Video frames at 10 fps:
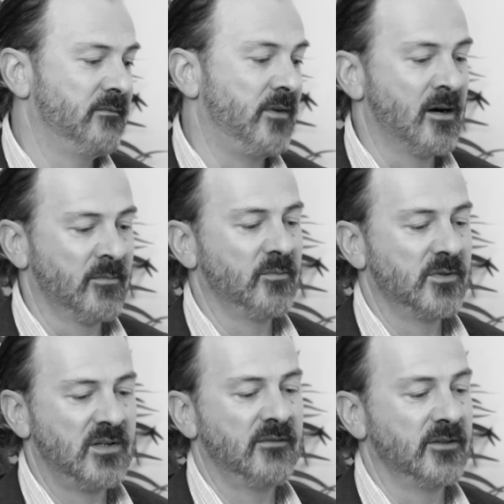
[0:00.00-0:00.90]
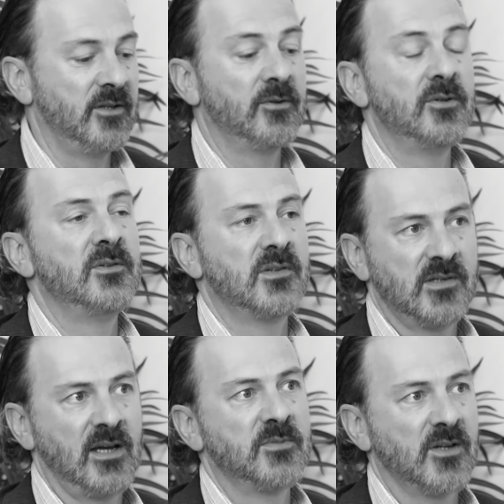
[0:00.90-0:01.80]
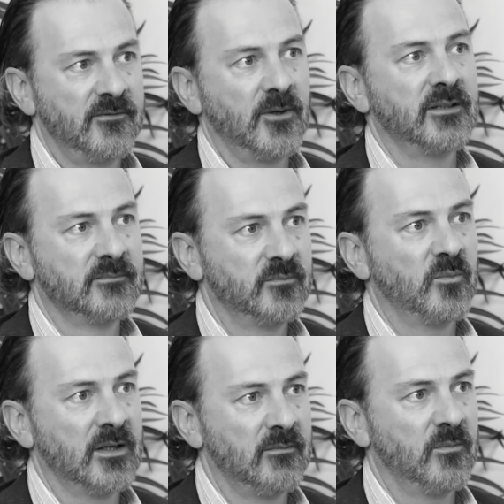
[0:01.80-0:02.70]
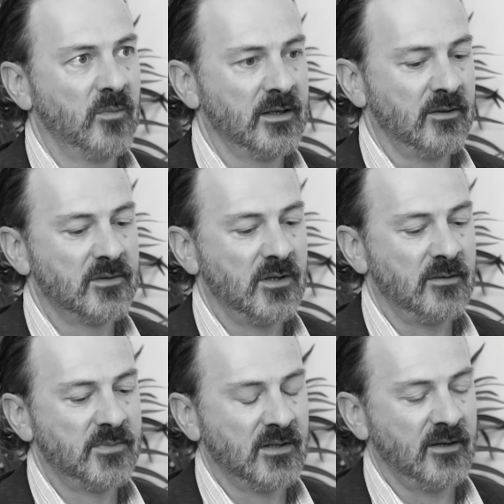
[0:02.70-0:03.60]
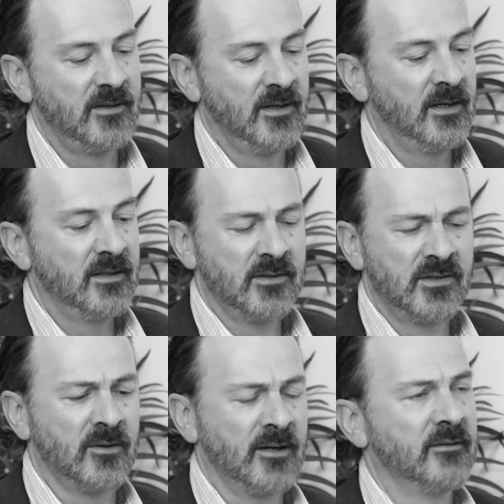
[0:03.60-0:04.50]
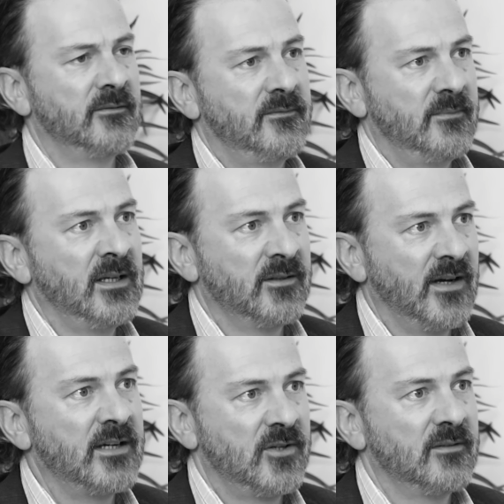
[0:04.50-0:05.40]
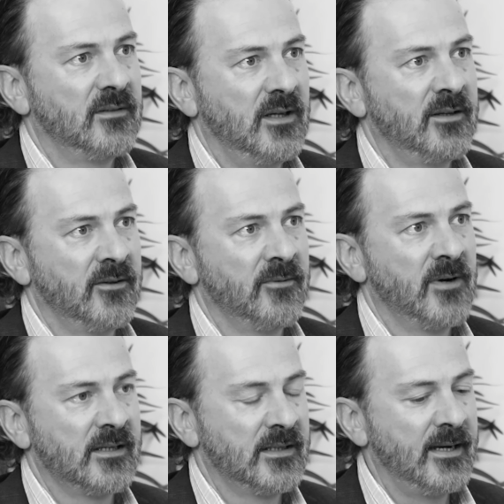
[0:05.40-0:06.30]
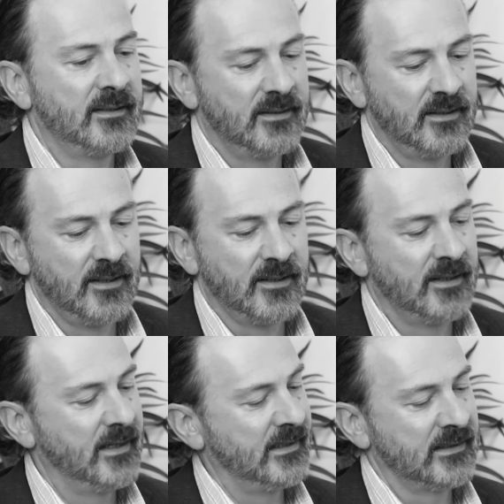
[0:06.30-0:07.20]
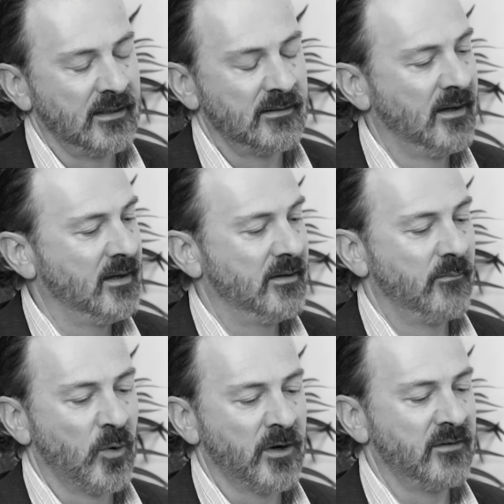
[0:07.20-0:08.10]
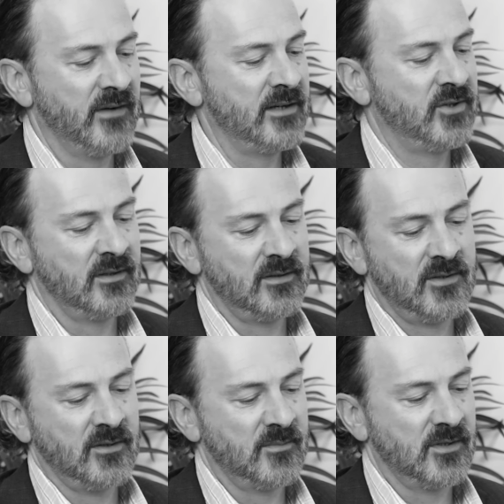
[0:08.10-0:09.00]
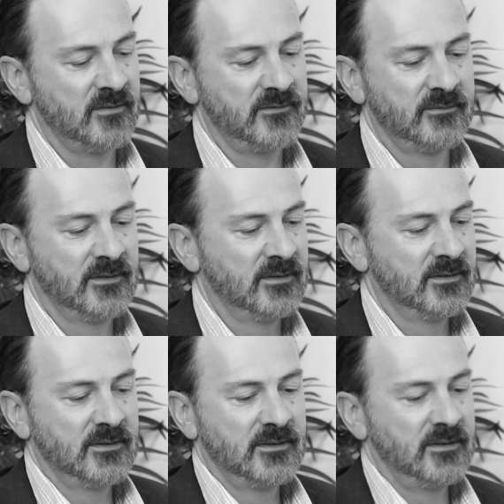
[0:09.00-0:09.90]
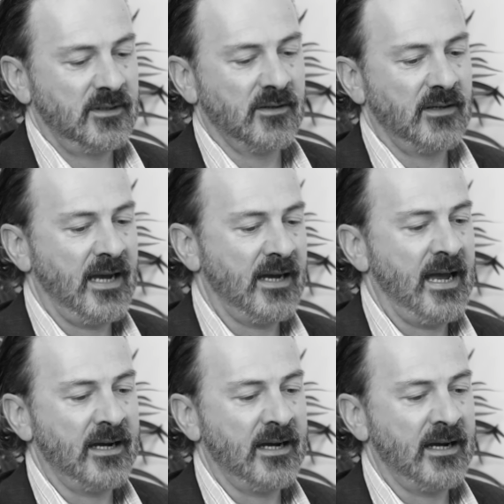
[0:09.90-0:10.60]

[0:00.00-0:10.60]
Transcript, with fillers: environment was different, you could use the same software run, running on top. So there's a lot of innovation in and around that. Uh, and then more innovation in terms of you know how,